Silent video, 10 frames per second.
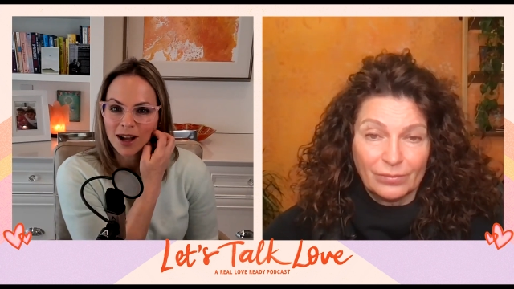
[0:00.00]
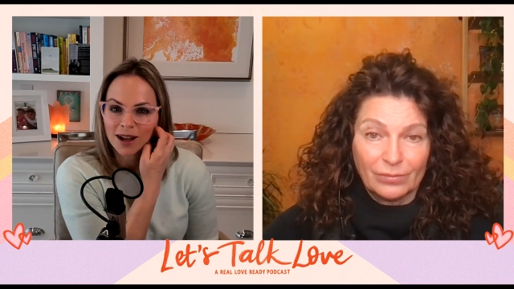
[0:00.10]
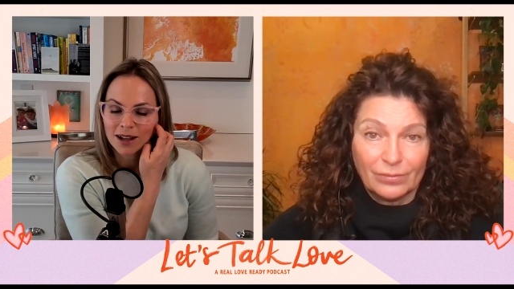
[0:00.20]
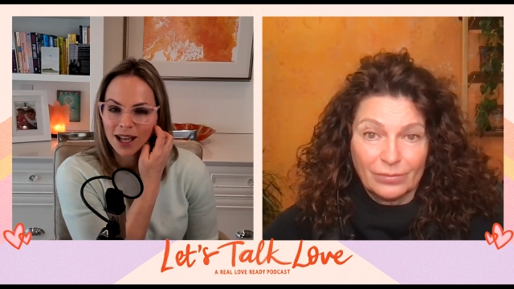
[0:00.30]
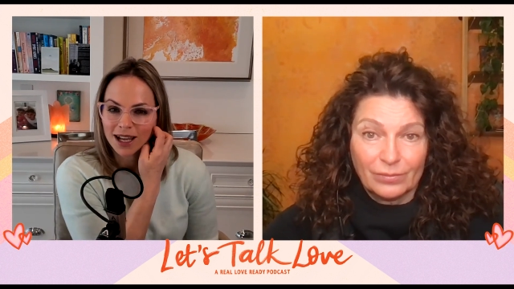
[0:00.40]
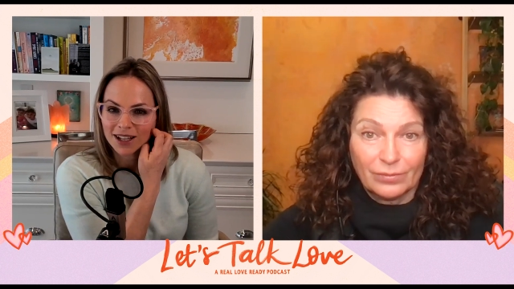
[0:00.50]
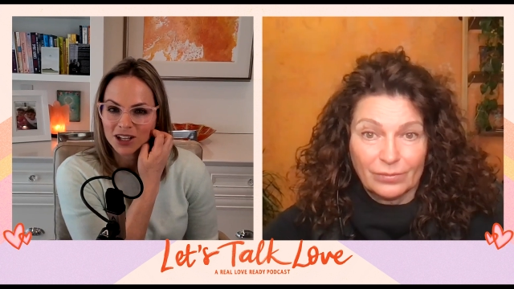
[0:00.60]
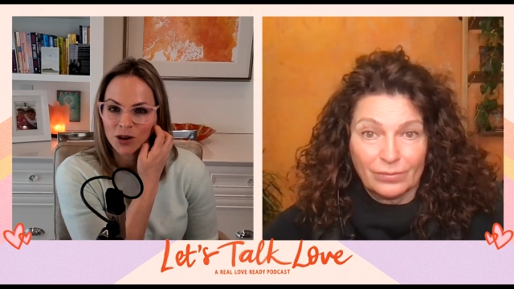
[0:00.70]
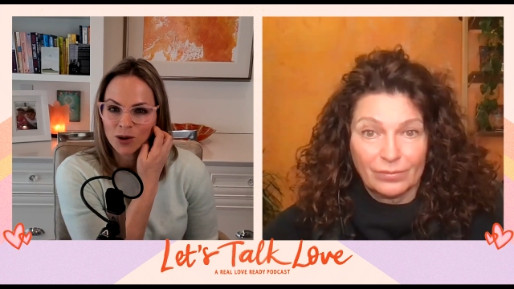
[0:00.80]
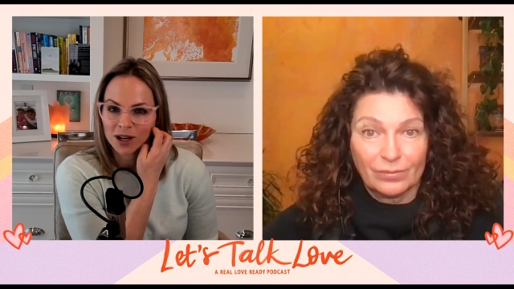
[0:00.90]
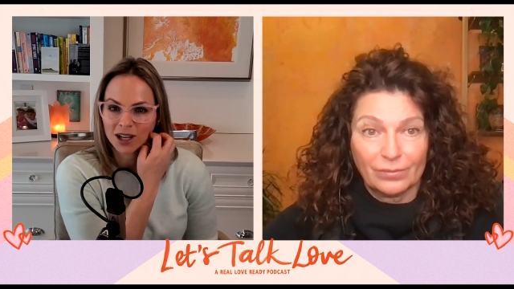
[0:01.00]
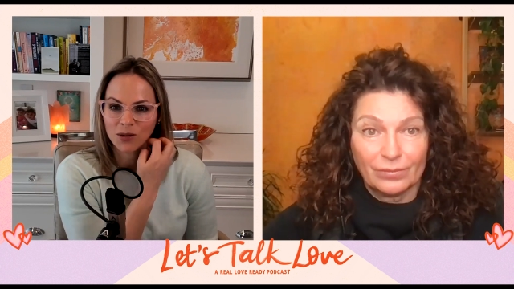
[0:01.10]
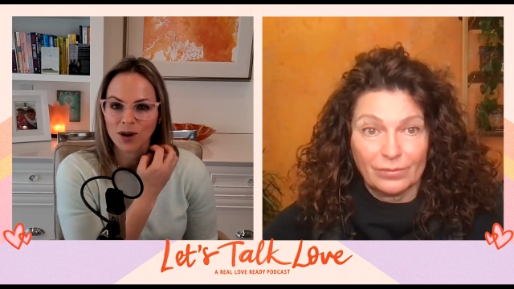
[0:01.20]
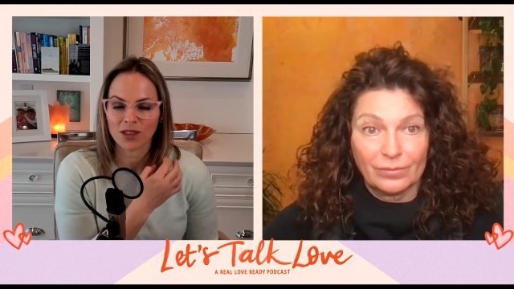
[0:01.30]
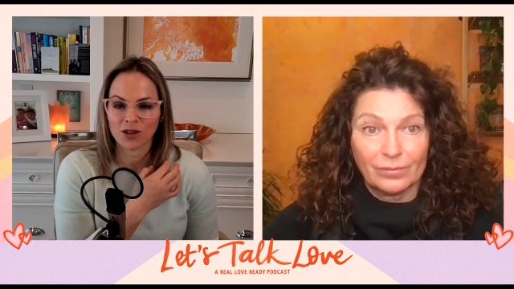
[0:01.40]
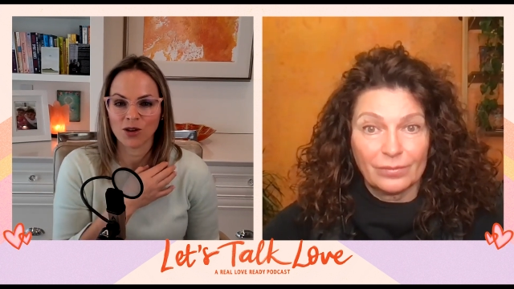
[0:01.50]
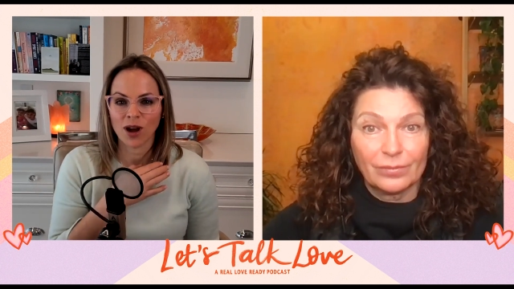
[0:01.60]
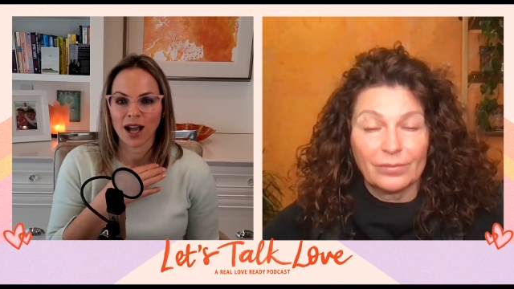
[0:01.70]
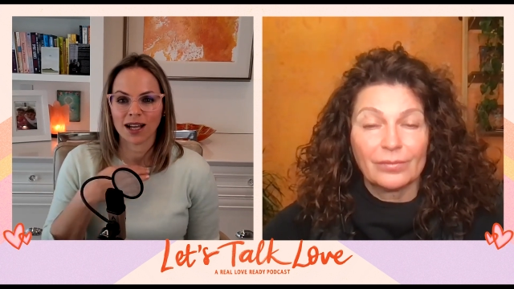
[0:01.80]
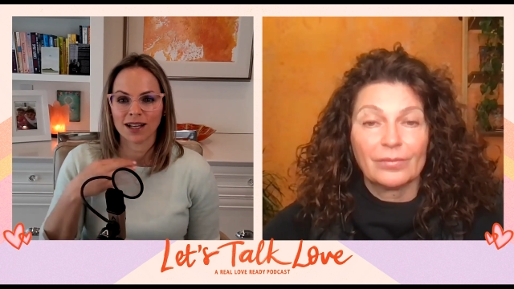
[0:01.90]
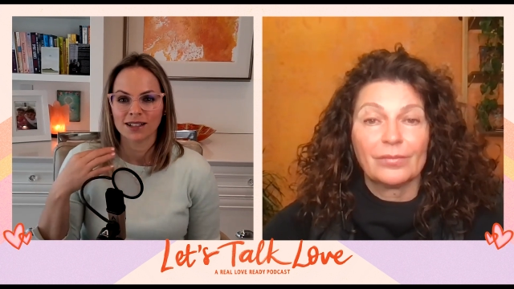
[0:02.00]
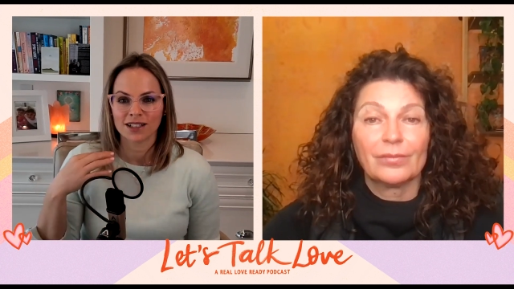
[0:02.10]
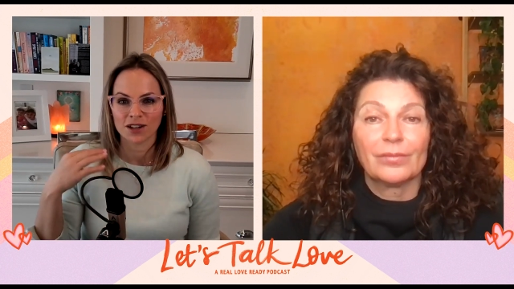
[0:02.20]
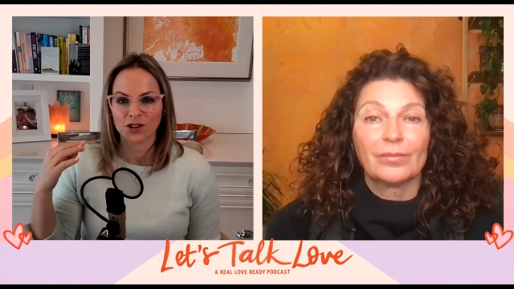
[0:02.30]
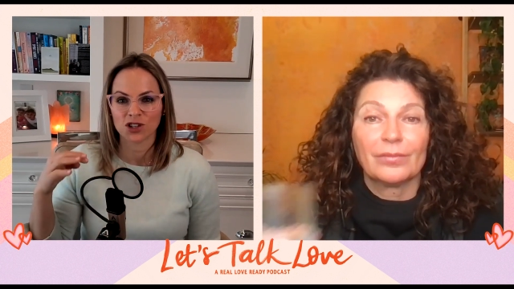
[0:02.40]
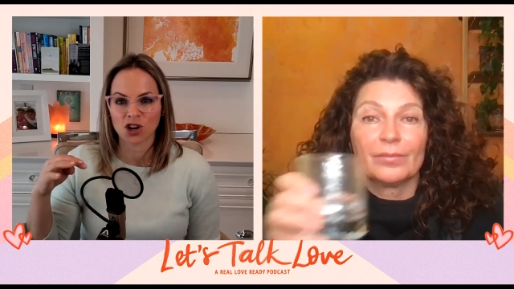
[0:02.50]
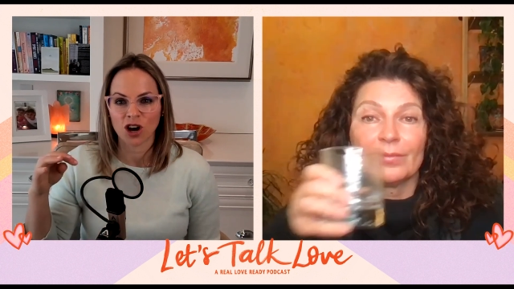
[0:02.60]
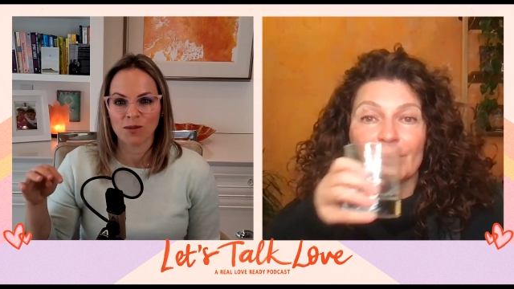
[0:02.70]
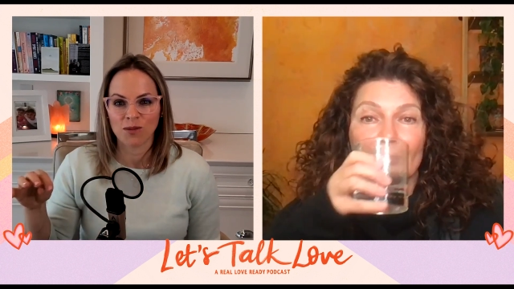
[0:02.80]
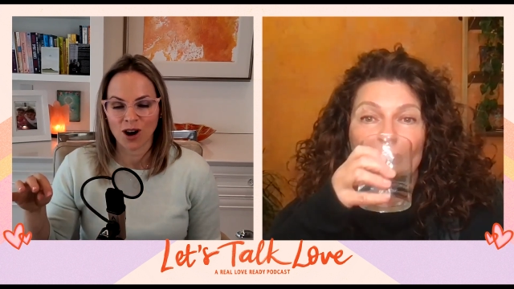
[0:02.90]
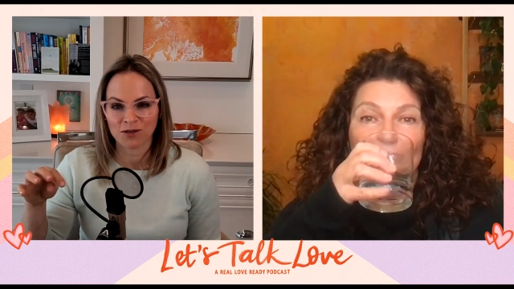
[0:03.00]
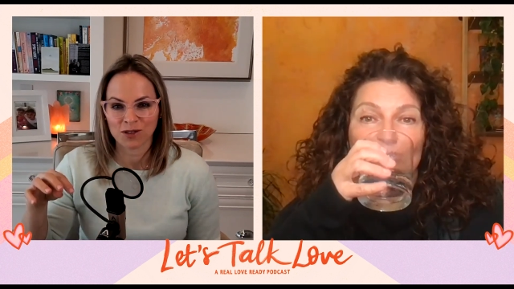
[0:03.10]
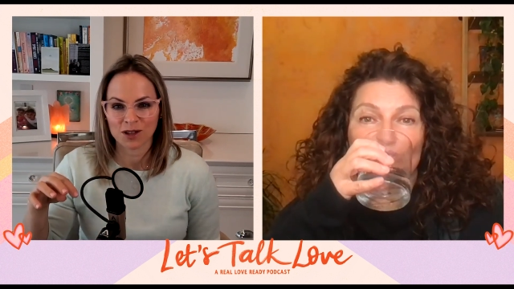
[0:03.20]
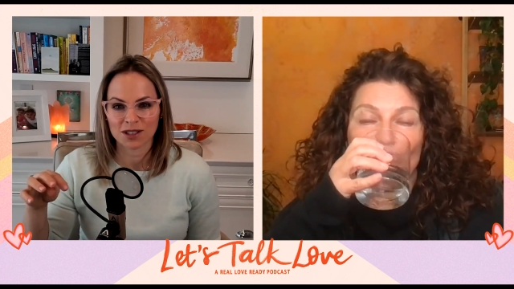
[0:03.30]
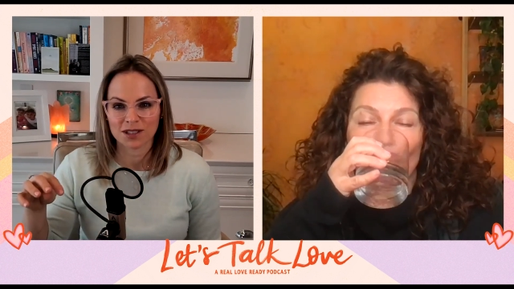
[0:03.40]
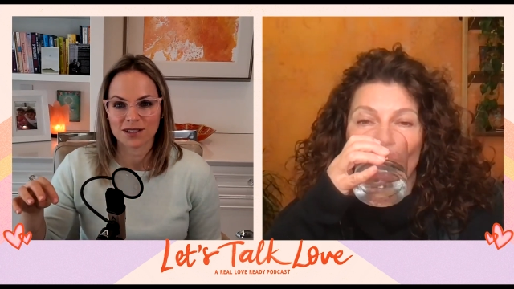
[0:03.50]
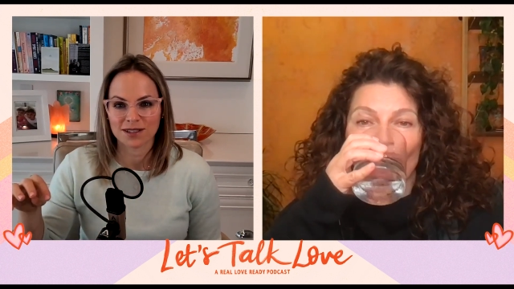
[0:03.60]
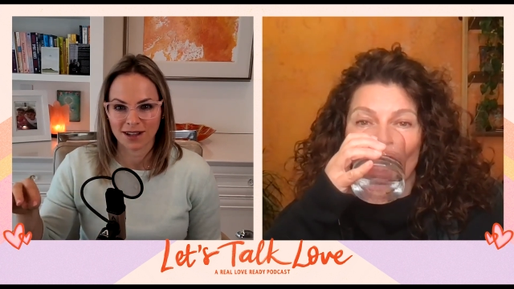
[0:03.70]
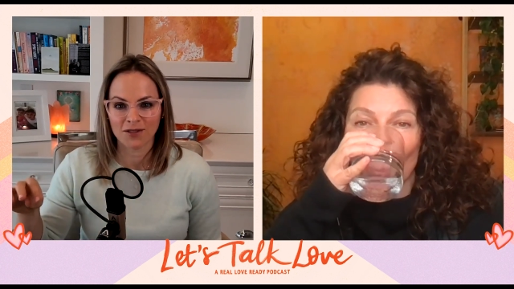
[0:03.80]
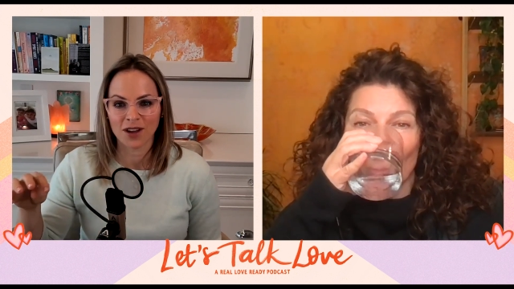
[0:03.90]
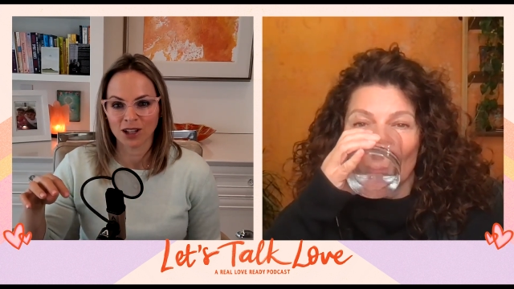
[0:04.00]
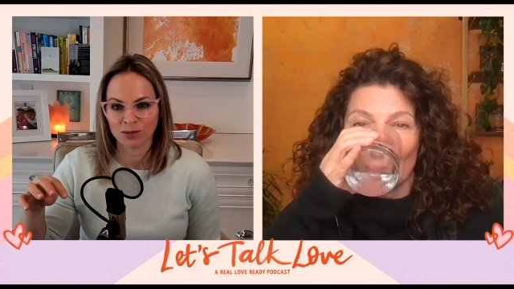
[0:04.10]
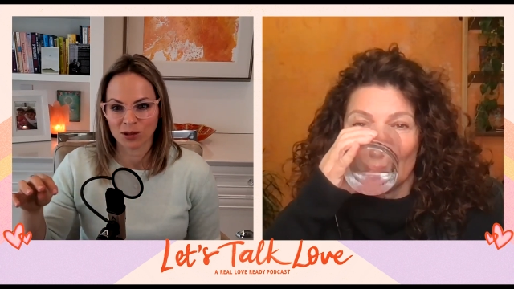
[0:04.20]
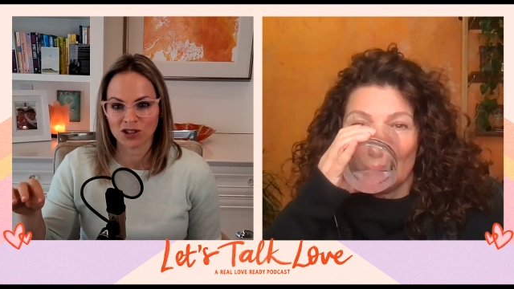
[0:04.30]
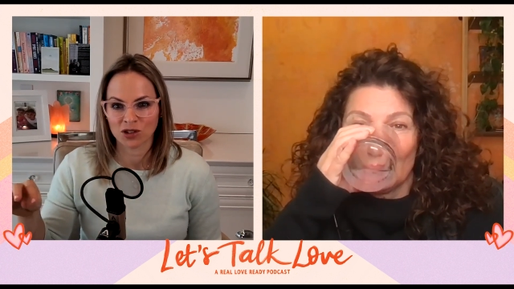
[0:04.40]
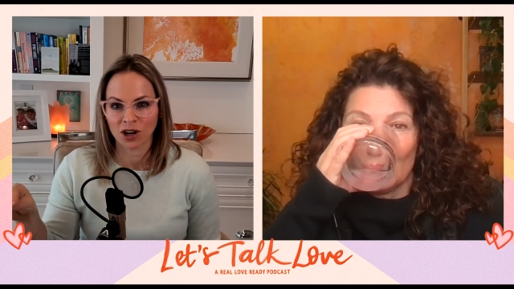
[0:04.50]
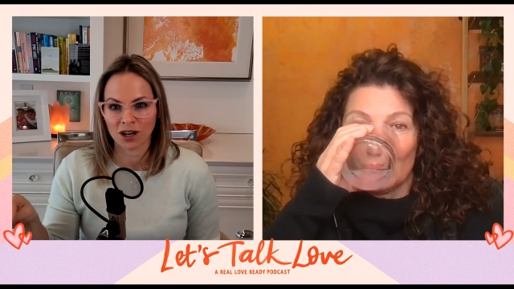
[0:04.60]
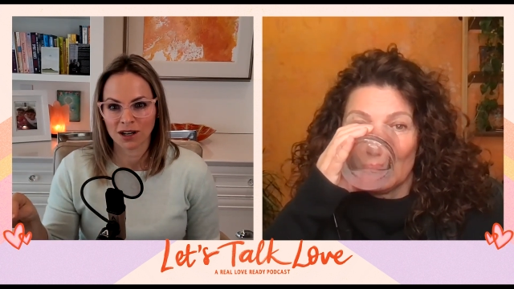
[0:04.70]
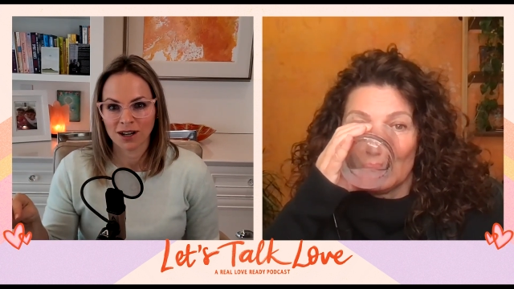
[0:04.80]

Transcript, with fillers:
Speaker 1: a client that you were working with who had different job offers available to her,